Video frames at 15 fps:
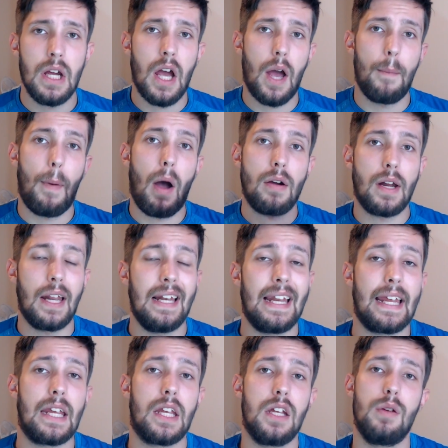but I'm going to
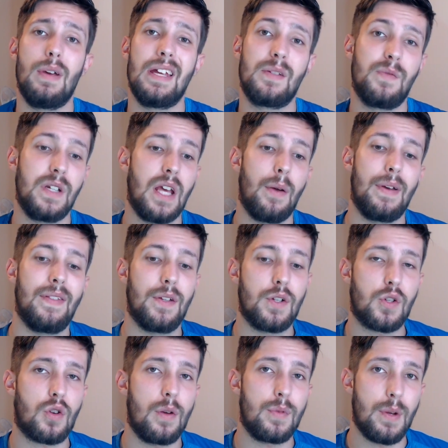link you his video in the
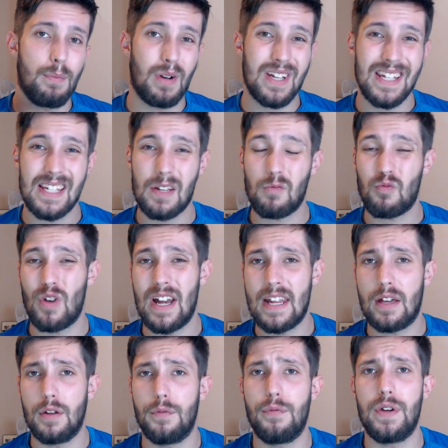description because it's a really
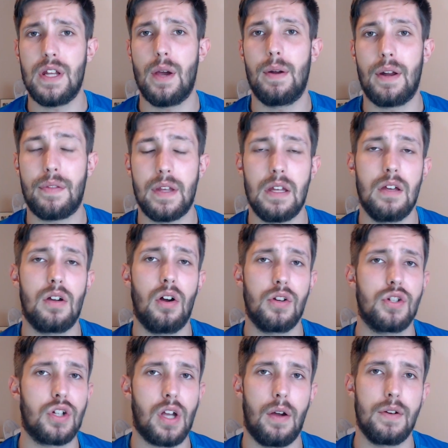good video and I think you guys
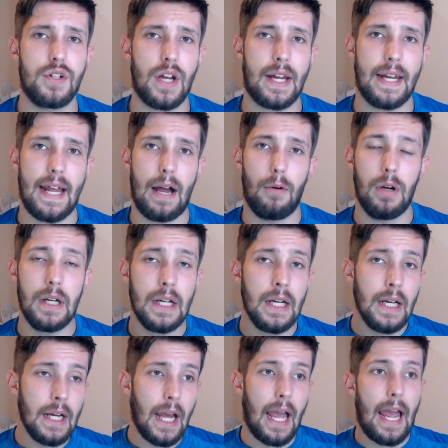should go and check it out.
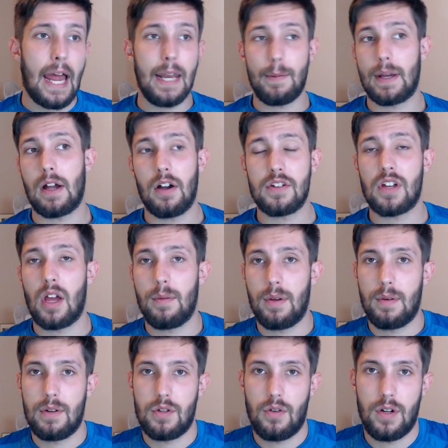Anyway guys, I hope
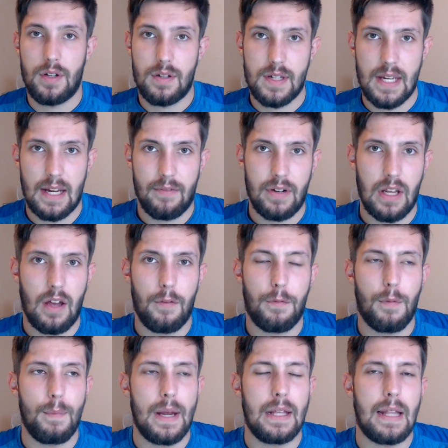you enjoyed seeing a video
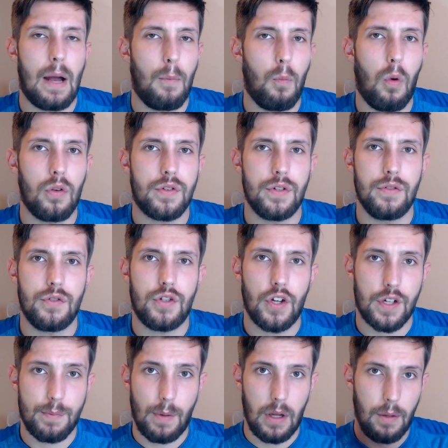from me that wasn't
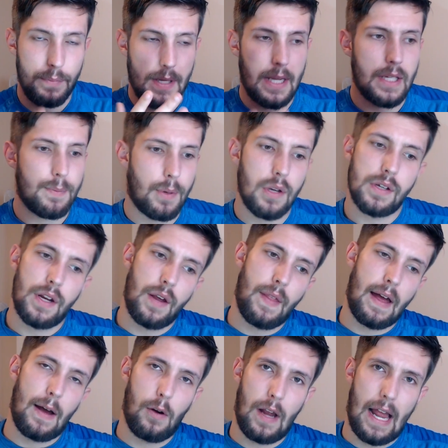just my updates, because I know
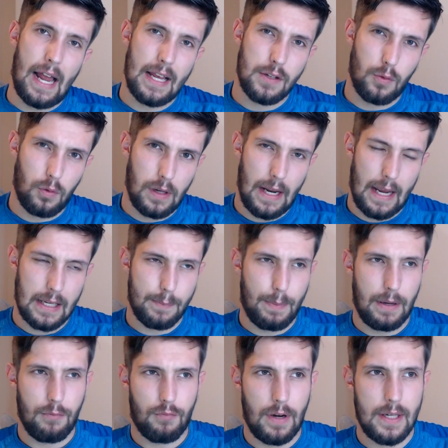that has all it has
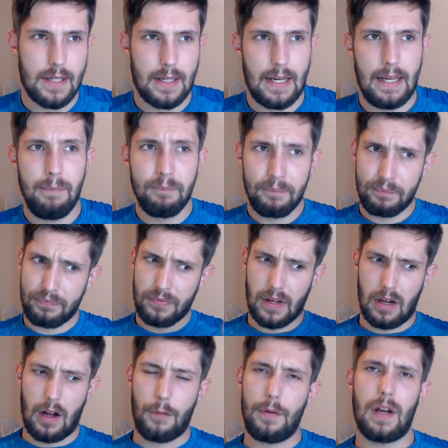been recently.
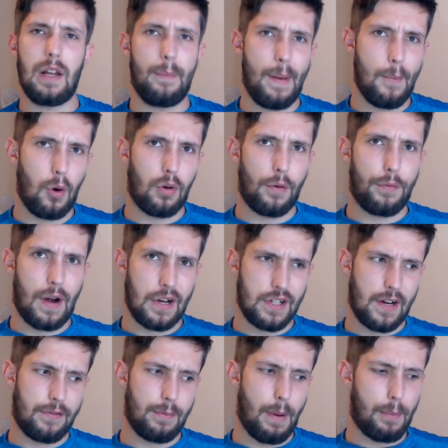I feel a little bit more refreshed
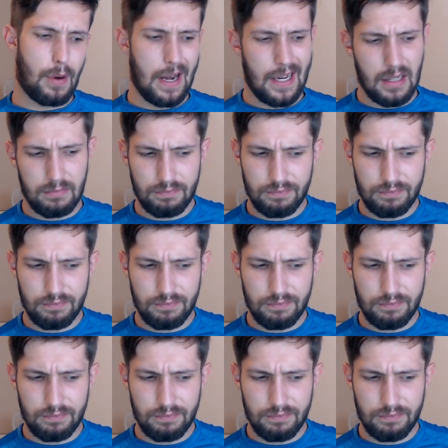after my break.